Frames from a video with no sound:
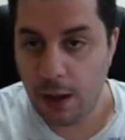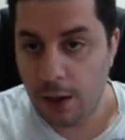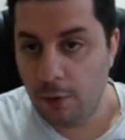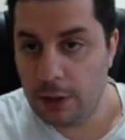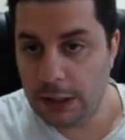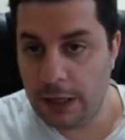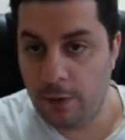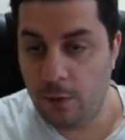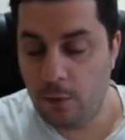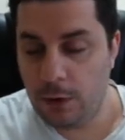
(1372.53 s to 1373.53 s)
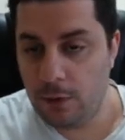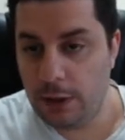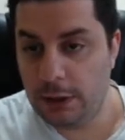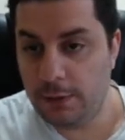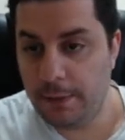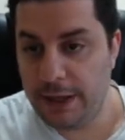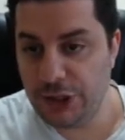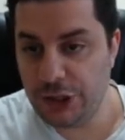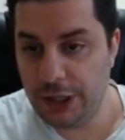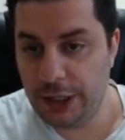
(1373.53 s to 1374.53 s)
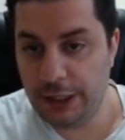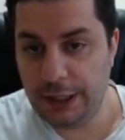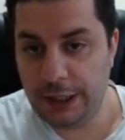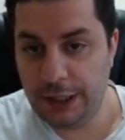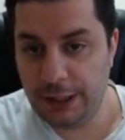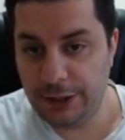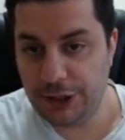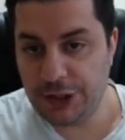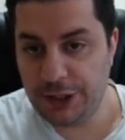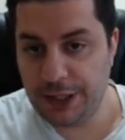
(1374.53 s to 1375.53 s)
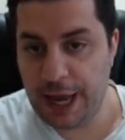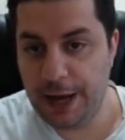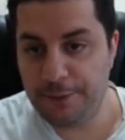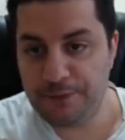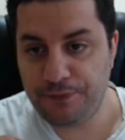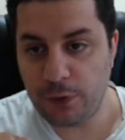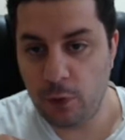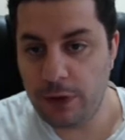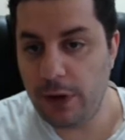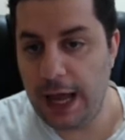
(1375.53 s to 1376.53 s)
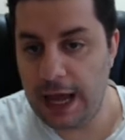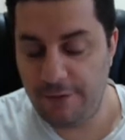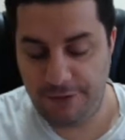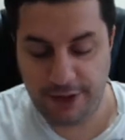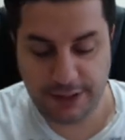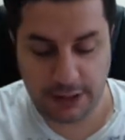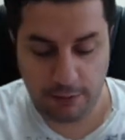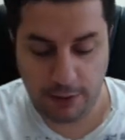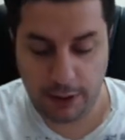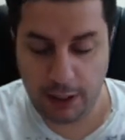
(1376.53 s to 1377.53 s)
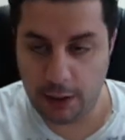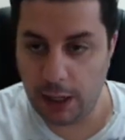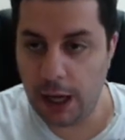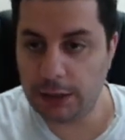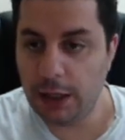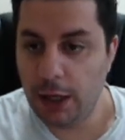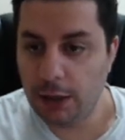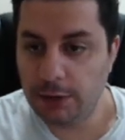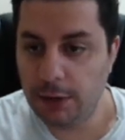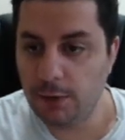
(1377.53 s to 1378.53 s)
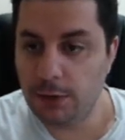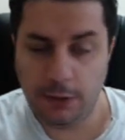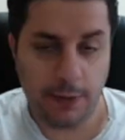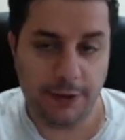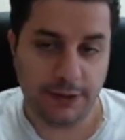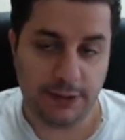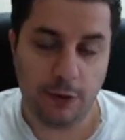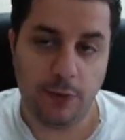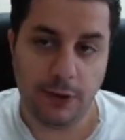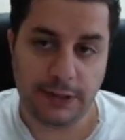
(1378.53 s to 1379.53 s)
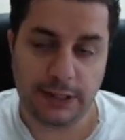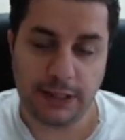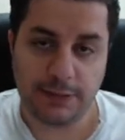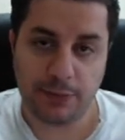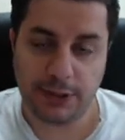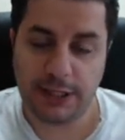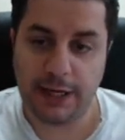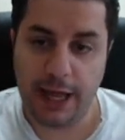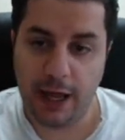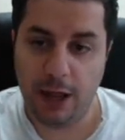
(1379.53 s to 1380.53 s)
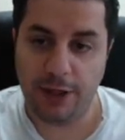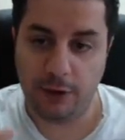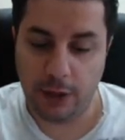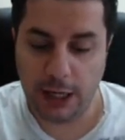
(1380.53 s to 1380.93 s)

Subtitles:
What I wanted to mention in addition, that when you have this ability unlocked, don't worry about the 0.6% health loss,